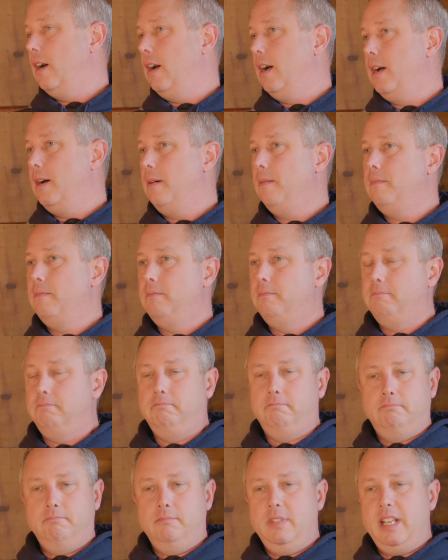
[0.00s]

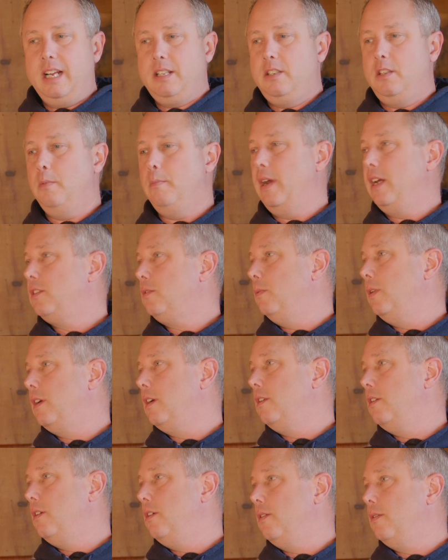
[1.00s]
That's the best
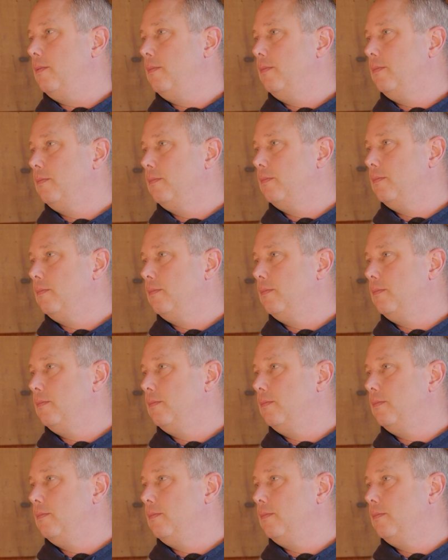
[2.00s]
we can do.